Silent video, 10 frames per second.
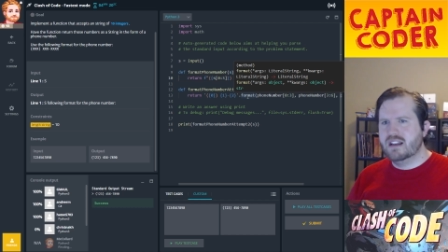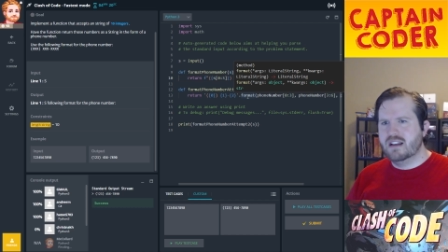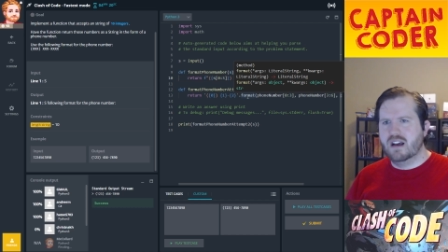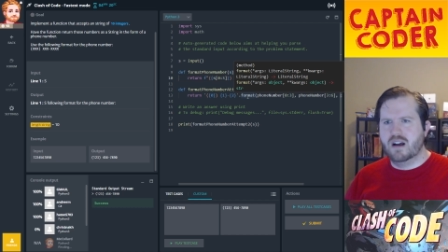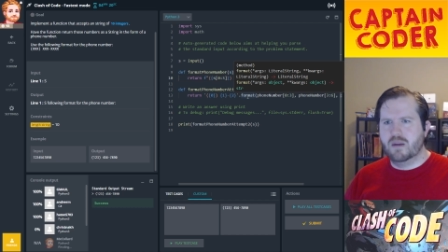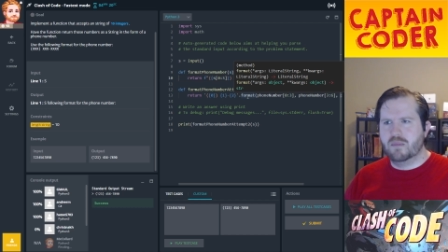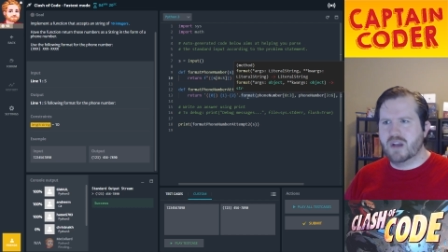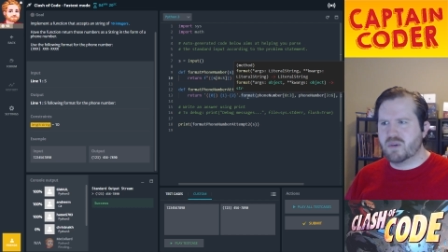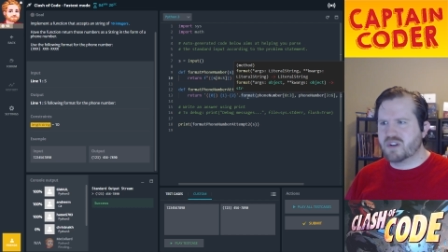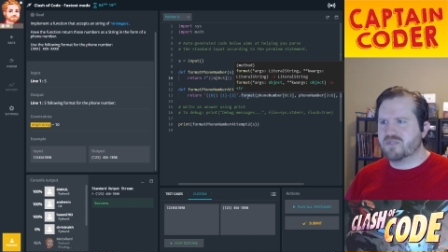
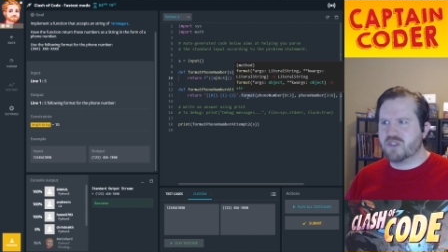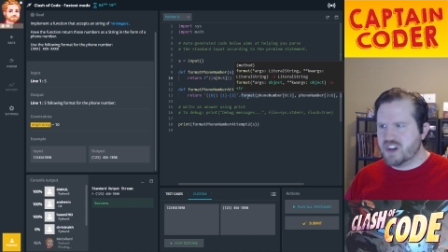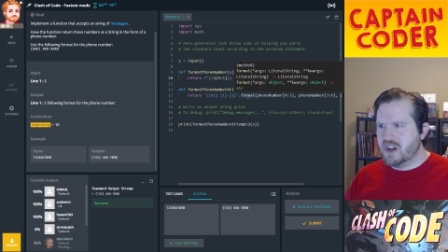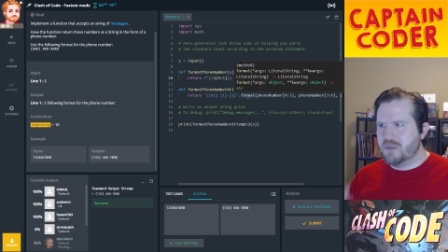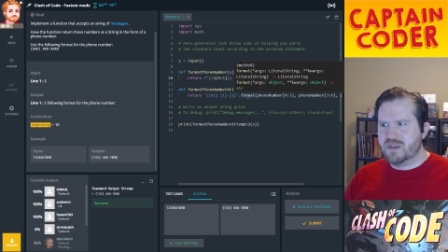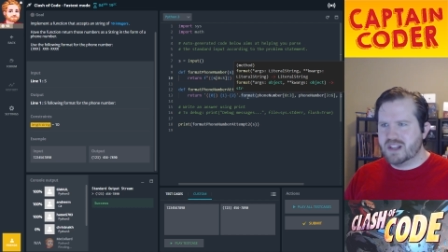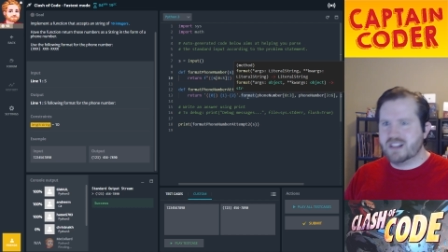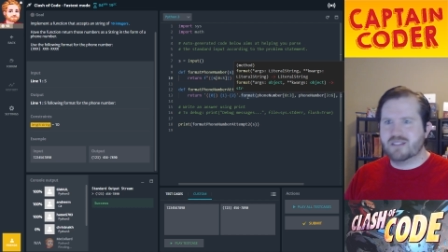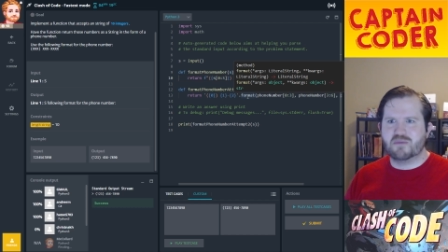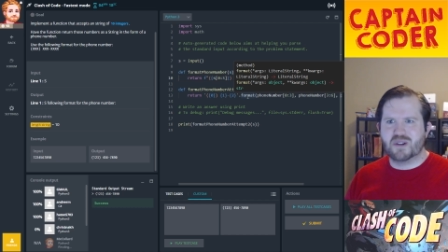I worked for a
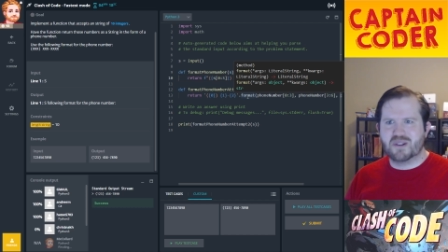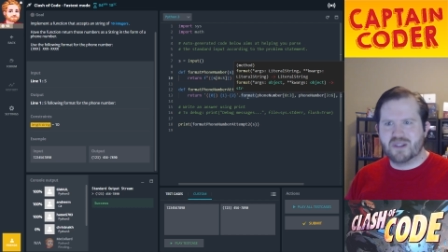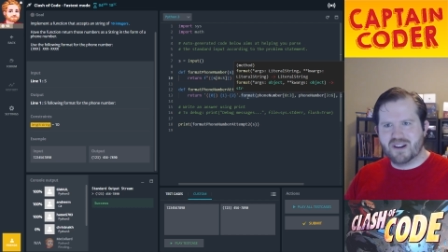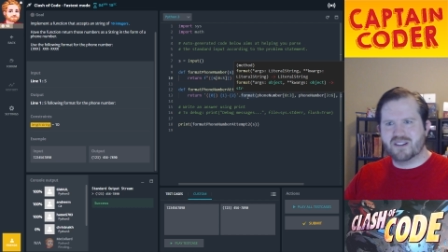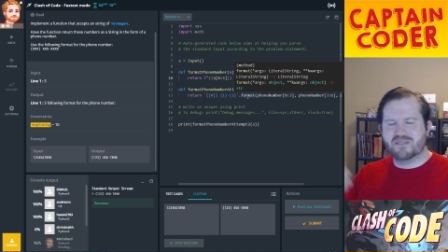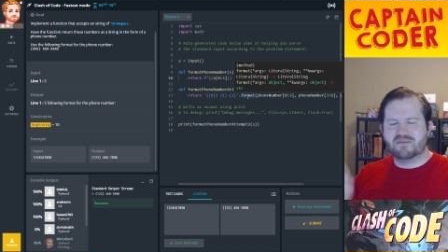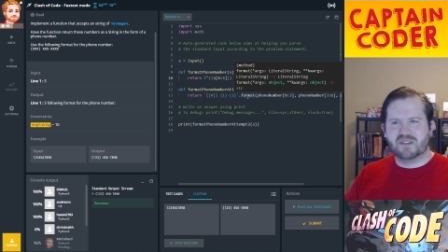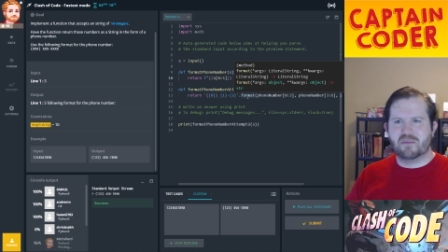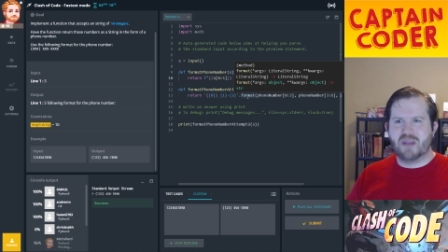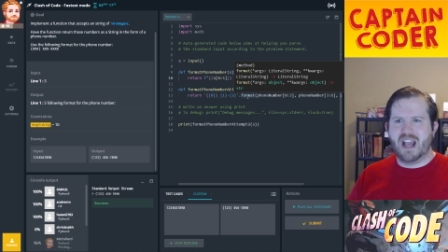company where their
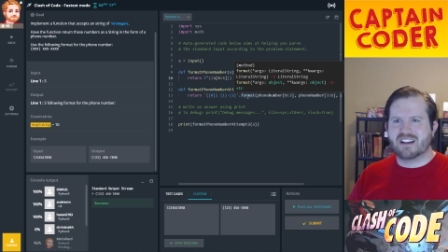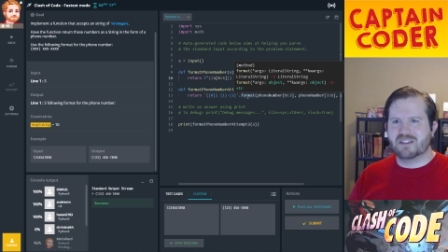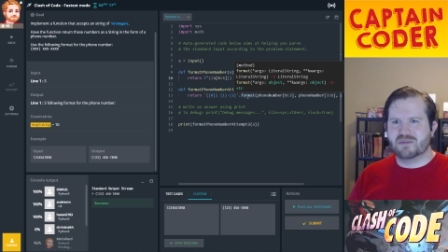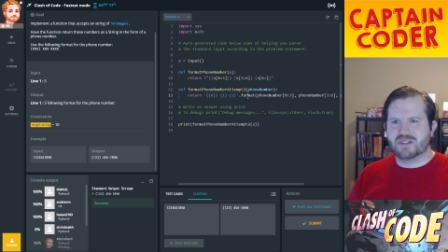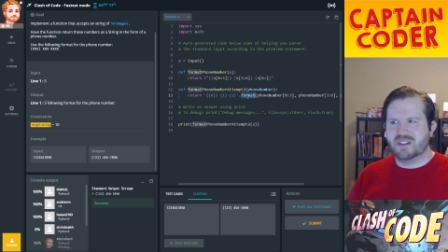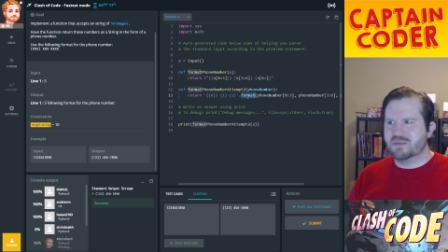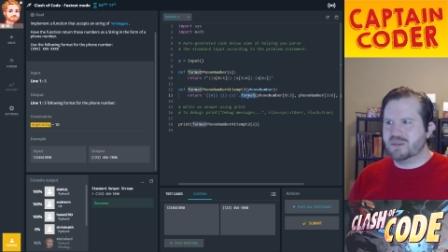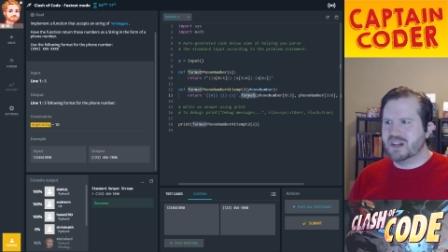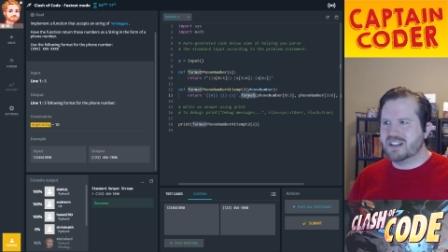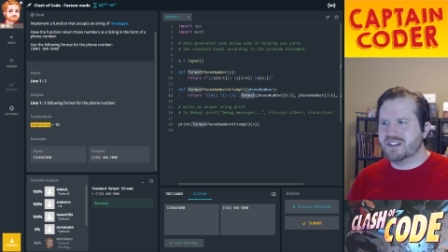backend was all in
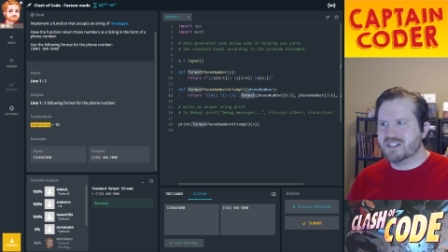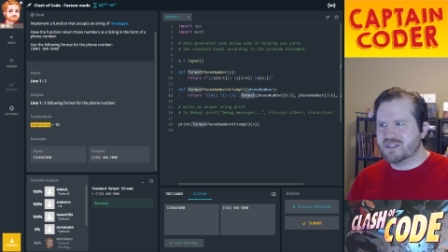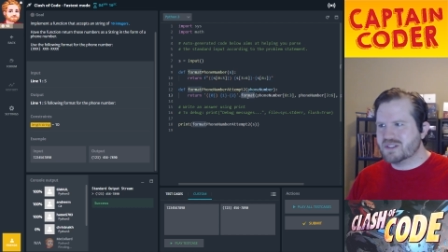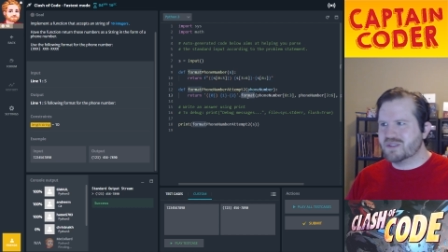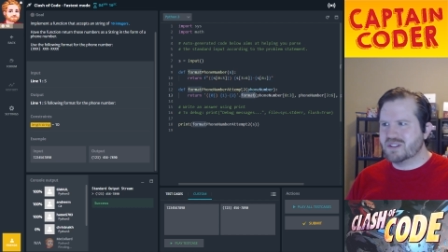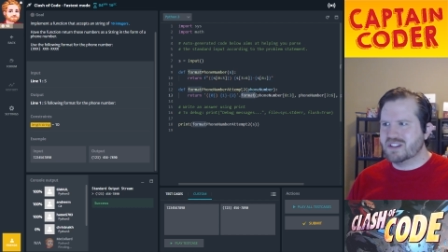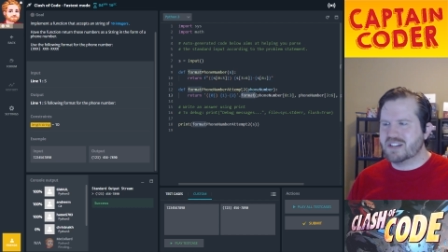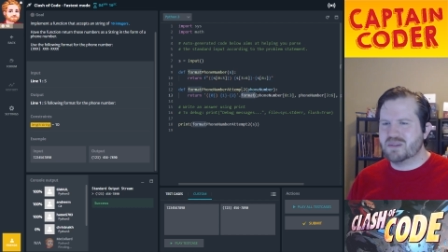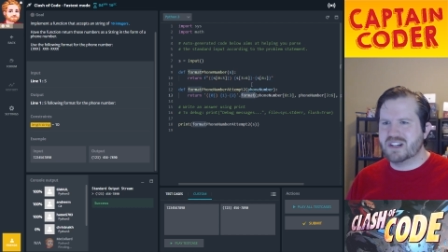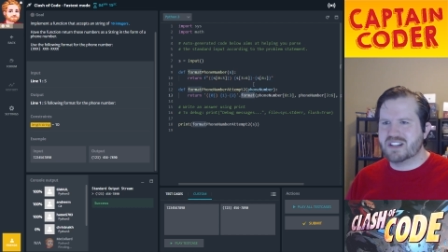Python, so I was doing a lot
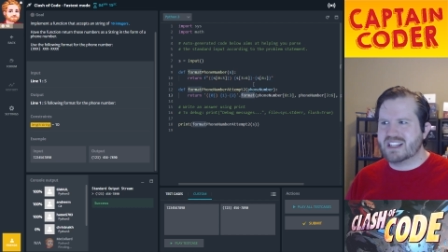of Python